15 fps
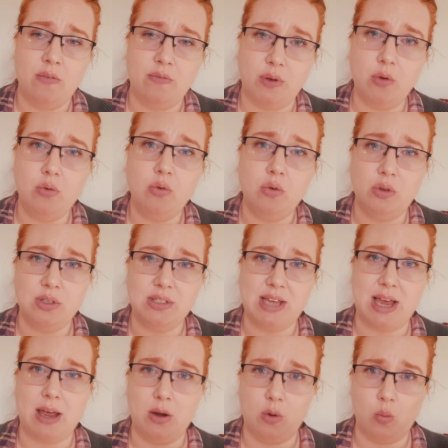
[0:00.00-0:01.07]
funerals
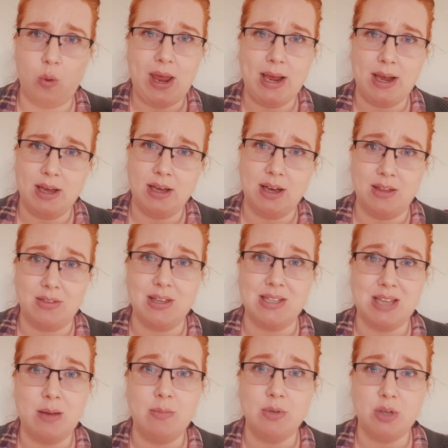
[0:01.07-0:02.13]
and wake at the
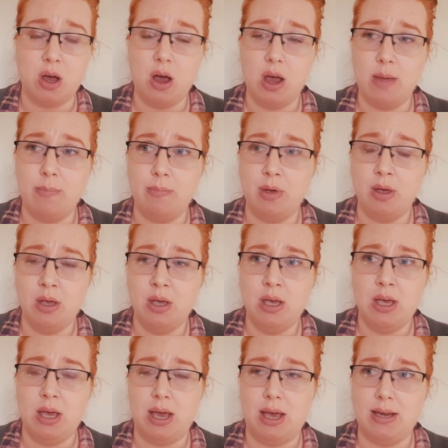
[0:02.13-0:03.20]
same time,
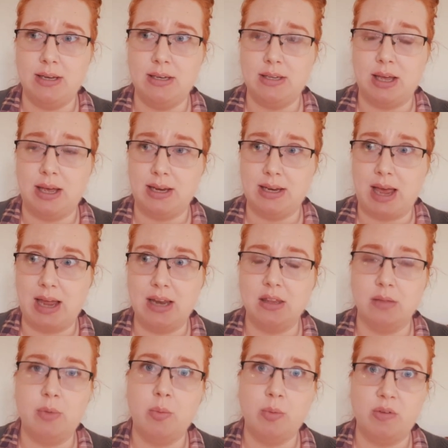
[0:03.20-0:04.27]
and
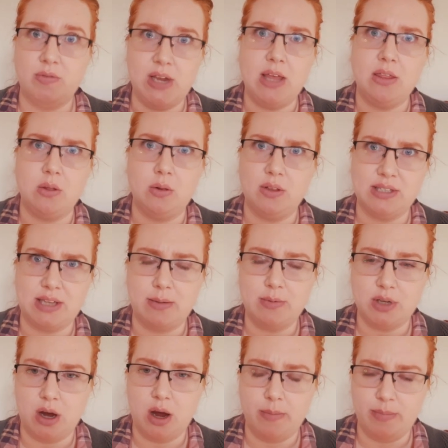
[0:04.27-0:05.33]
the moment of death all at the same
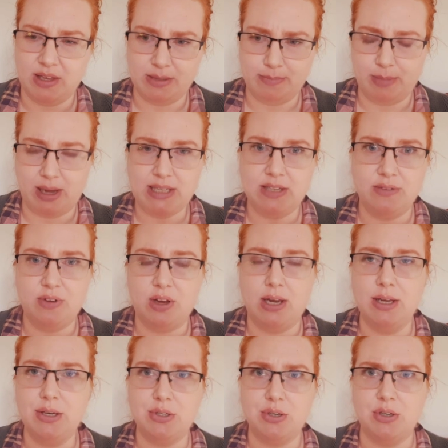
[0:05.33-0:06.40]
time, this massive
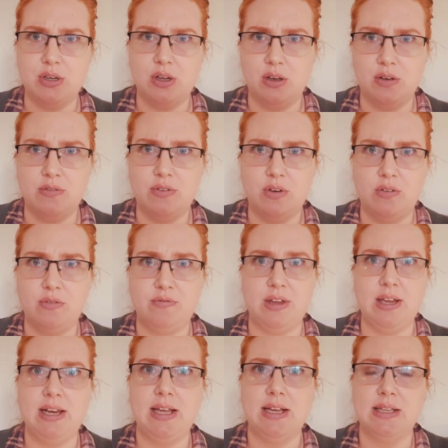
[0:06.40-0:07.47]
collision of
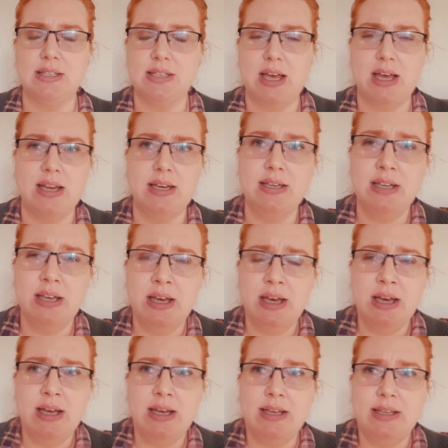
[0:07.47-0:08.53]
feelings, and
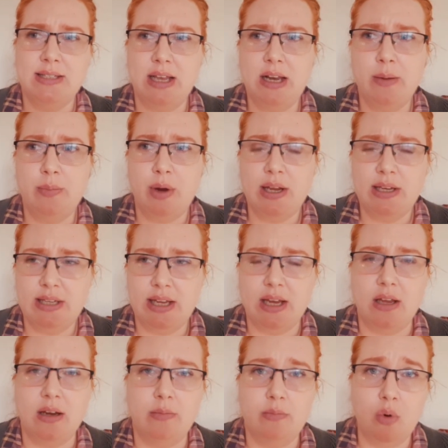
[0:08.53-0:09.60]

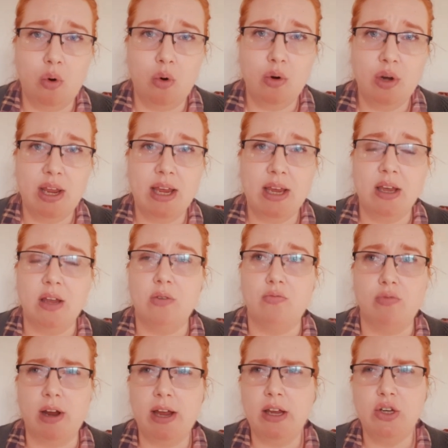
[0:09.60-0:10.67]
celebrating and mourning
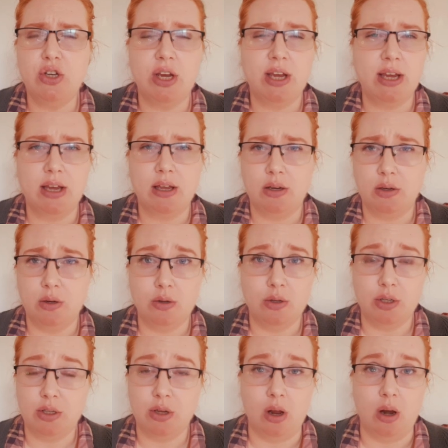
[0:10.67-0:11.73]
and raging and
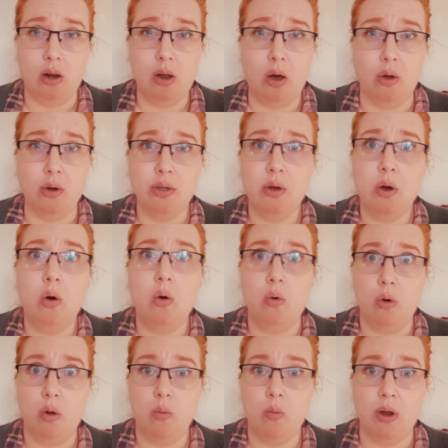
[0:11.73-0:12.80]
just a lot
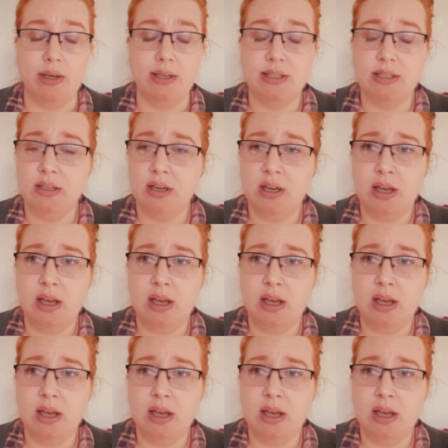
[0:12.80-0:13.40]
all at once.